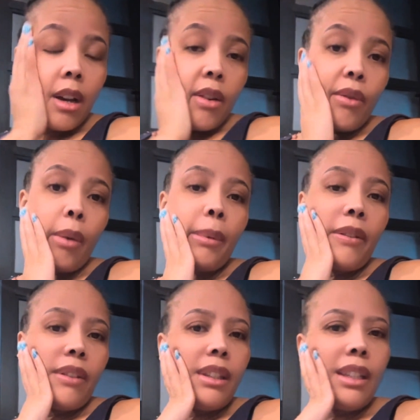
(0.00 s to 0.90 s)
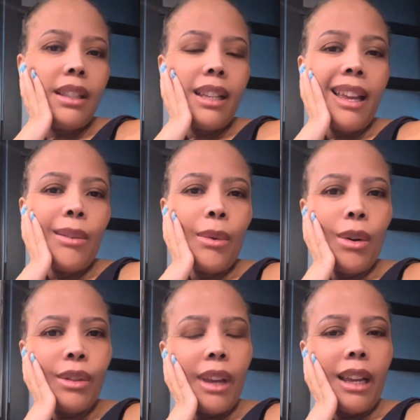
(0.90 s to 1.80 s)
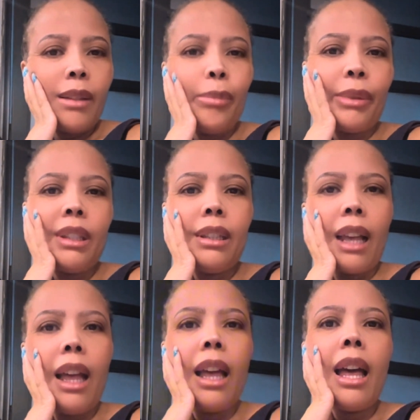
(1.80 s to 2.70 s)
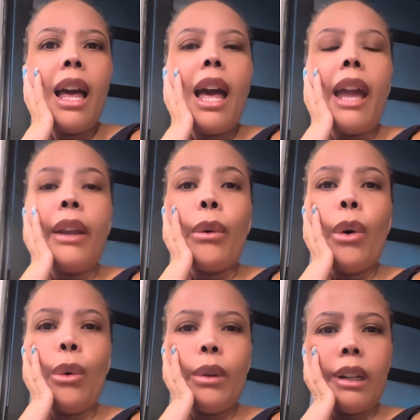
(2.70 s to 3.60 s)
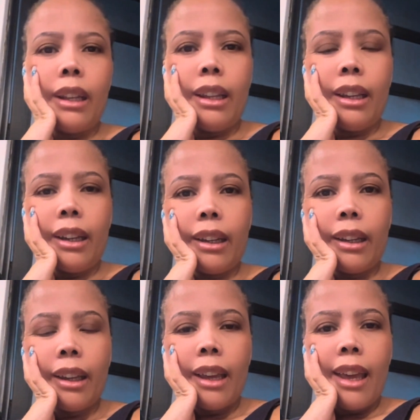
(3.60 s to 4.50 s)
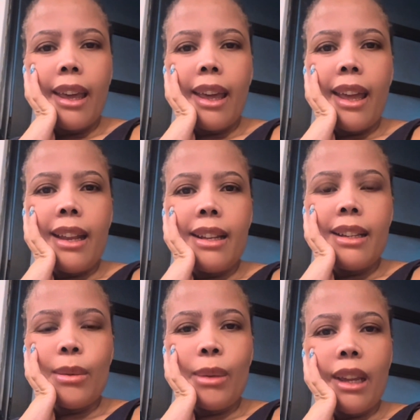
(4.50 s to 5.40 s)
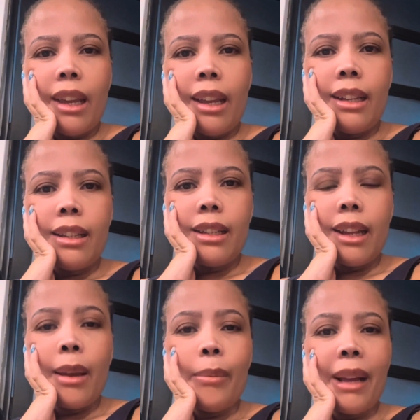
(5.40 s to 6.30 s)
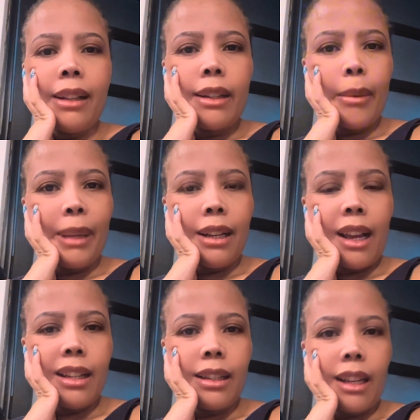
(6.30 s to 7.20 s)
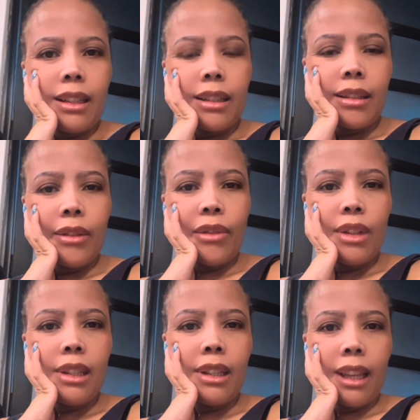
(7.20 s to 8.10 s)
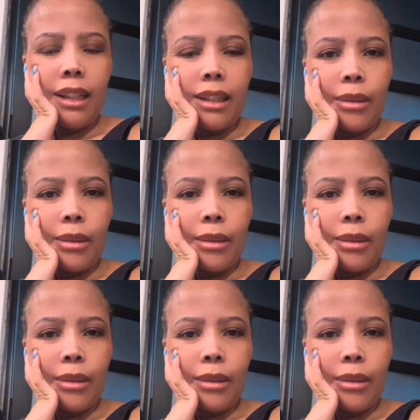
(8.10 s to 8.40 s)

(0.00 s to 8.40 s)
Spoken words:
from the visit. And we also had pizza and cold drink. And we had ultra male custard for dessert.